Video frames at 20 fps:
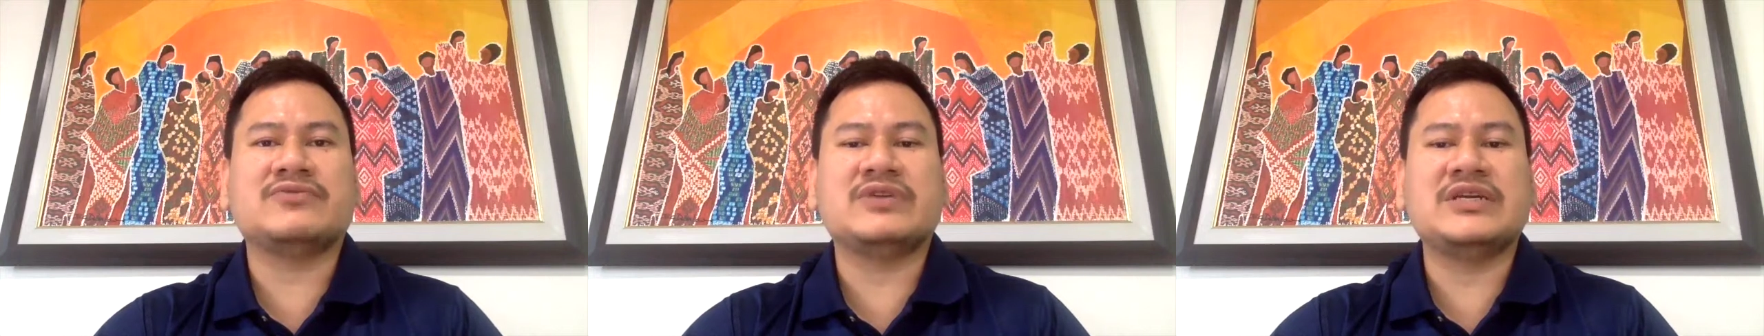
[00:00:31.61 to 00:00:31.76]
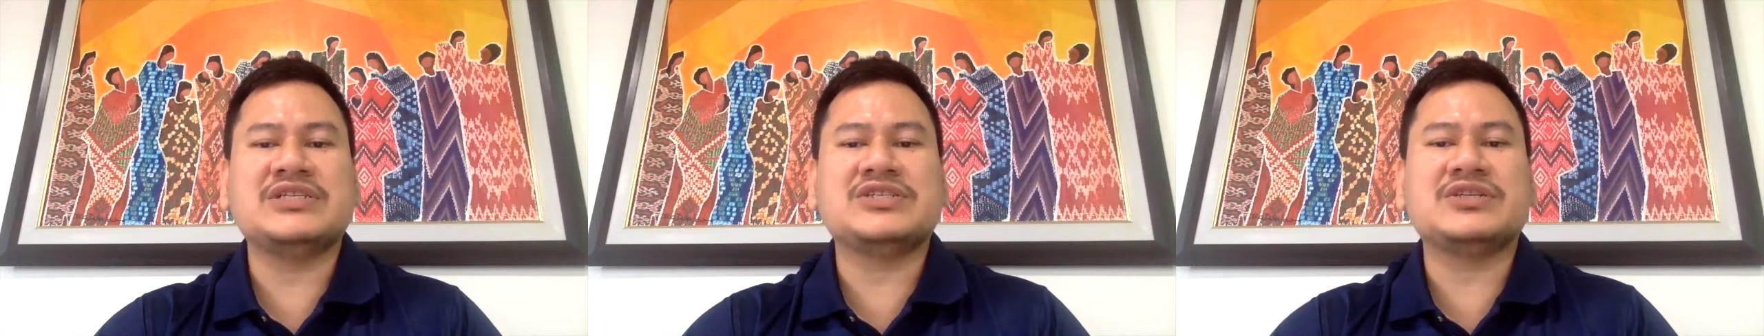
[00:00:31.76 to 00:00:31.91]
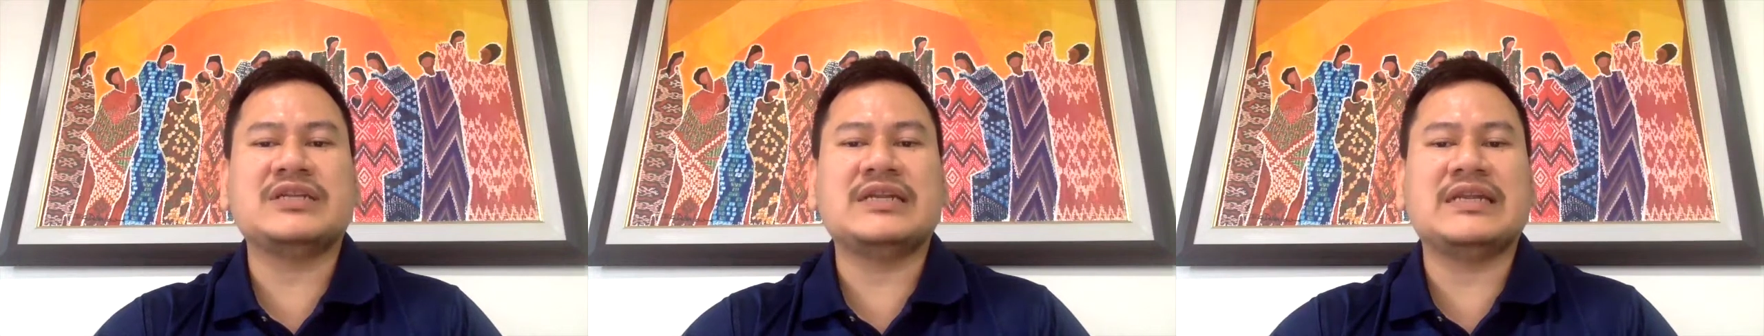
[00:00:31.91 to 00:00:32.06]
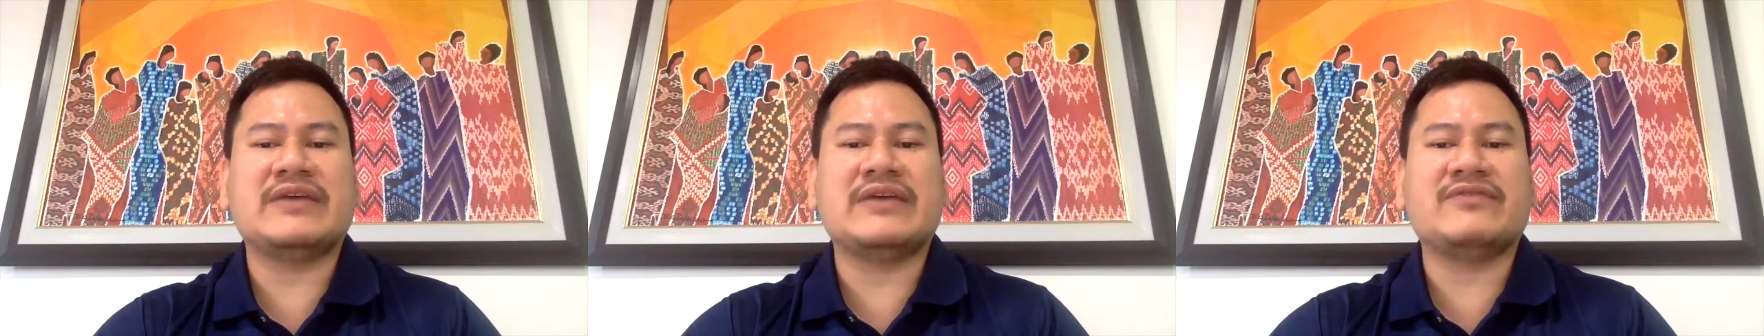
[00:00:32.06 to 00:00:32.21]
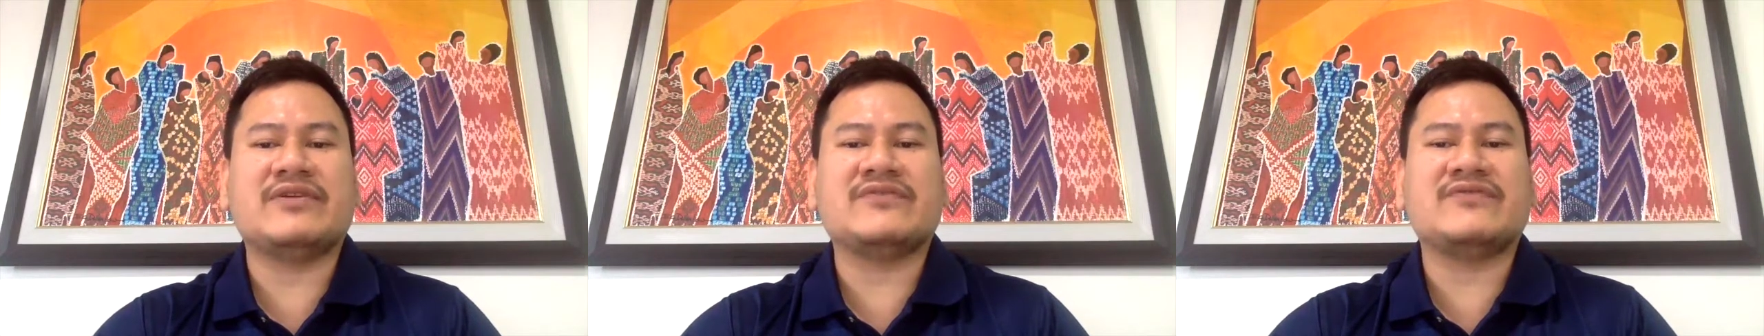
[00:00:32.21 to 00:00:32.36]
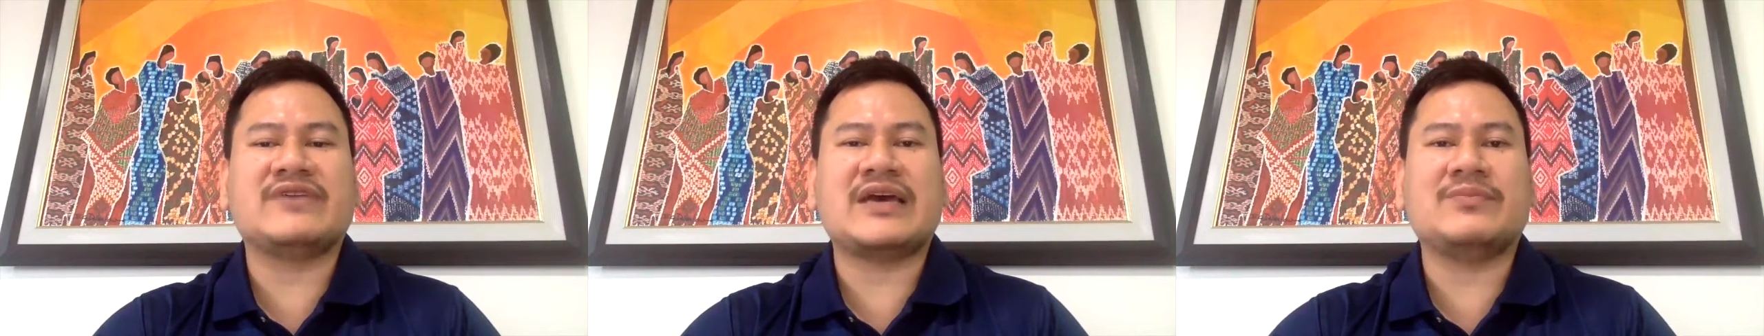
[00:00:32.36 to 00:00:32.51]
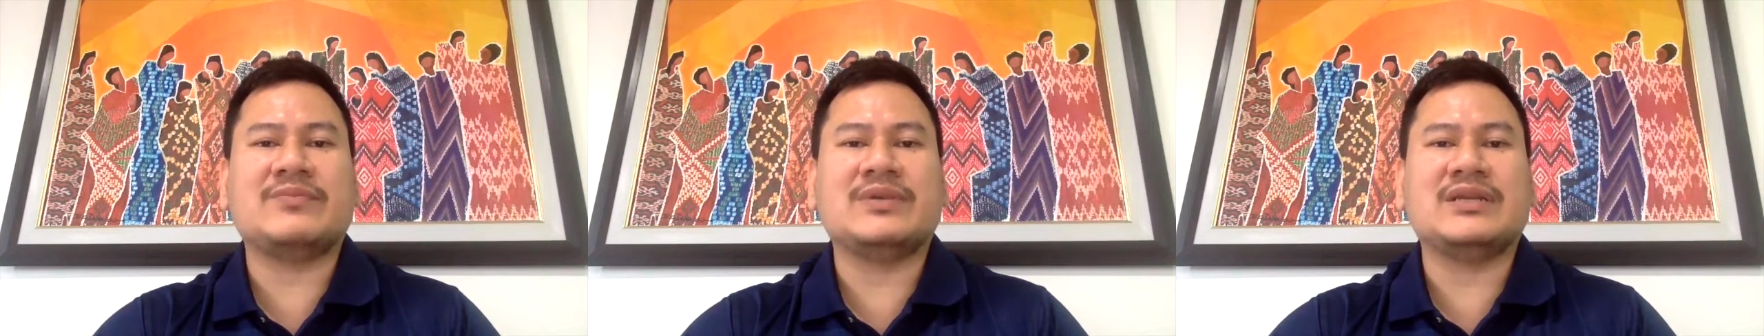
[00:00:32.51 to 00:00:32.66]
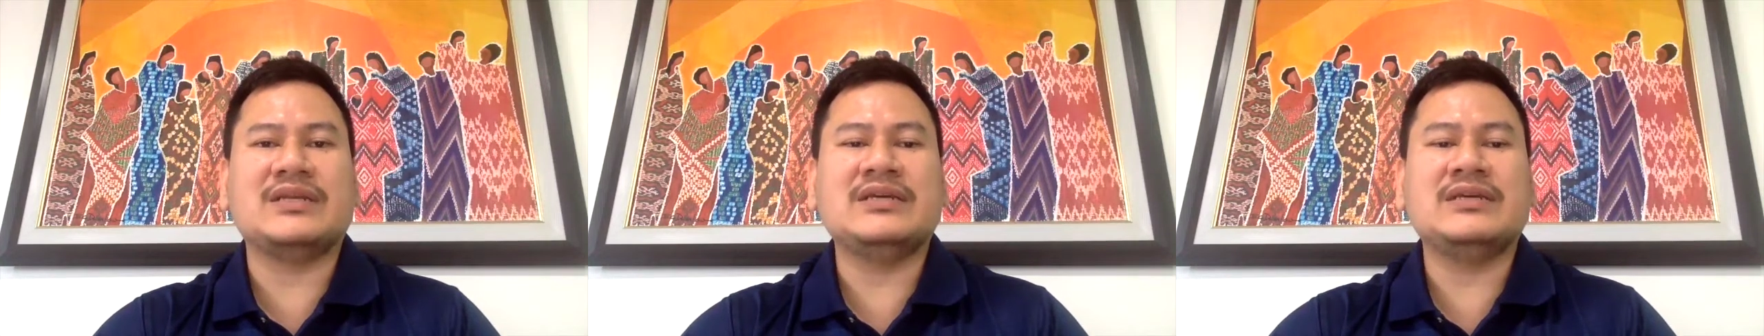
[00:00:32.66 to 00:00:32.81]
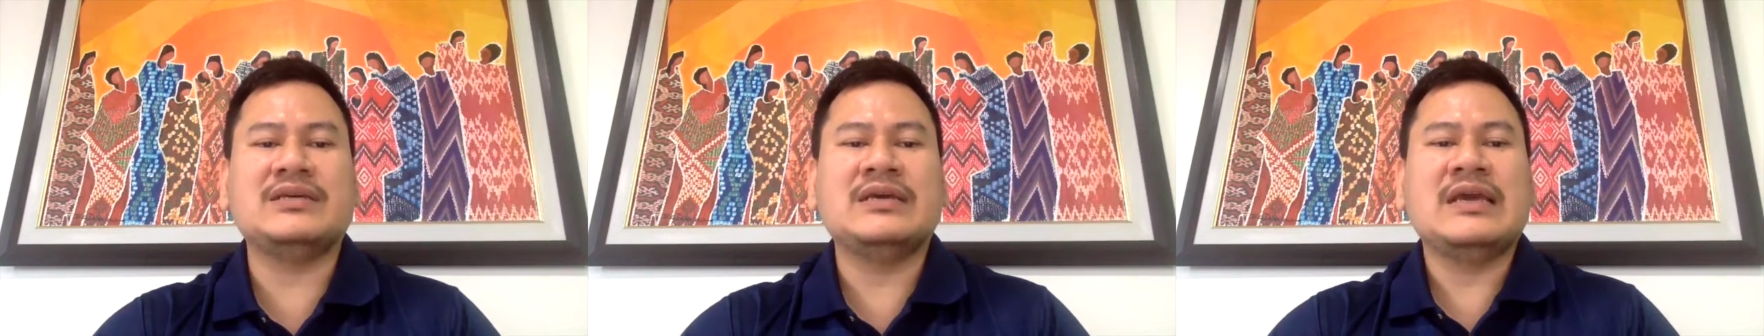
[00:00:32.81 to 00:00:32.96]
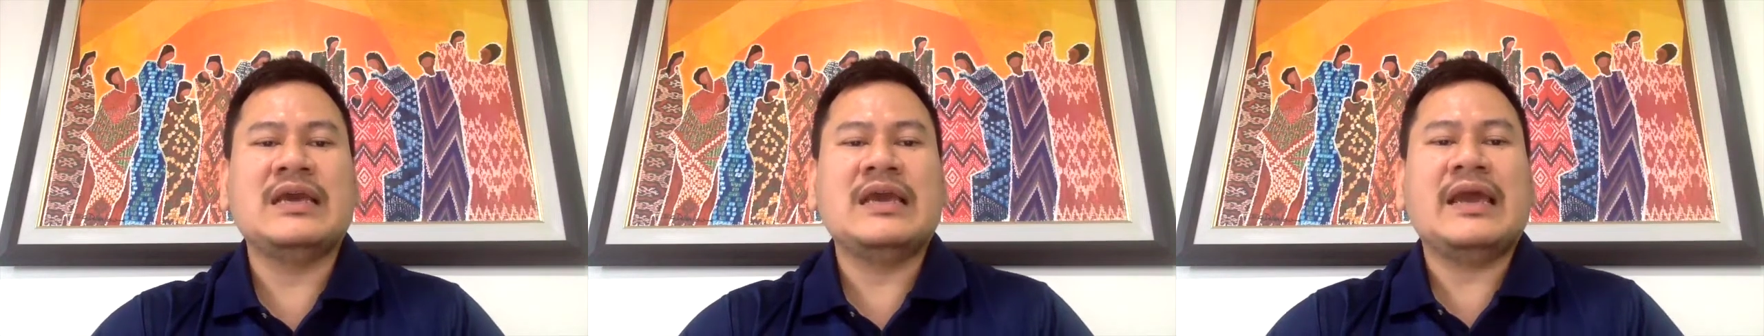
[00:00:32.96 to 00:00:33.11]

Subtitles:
Region 11 family,